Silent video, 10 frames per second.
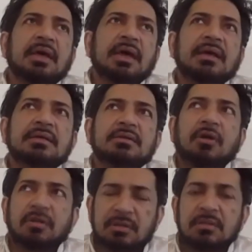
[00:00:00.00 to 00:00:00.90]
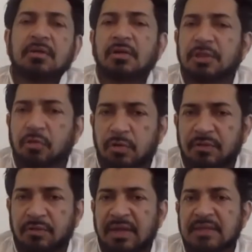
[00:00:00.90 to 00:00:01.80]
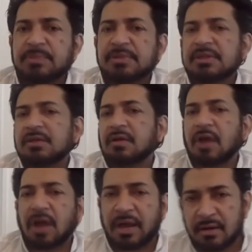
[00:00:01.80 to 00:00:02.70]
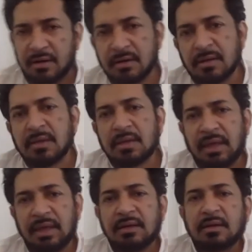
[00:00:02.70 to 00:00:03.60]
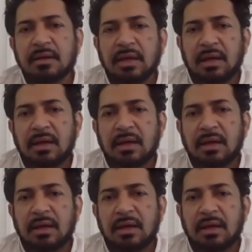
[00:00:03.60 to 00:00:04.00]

is on the order of 80% or higher in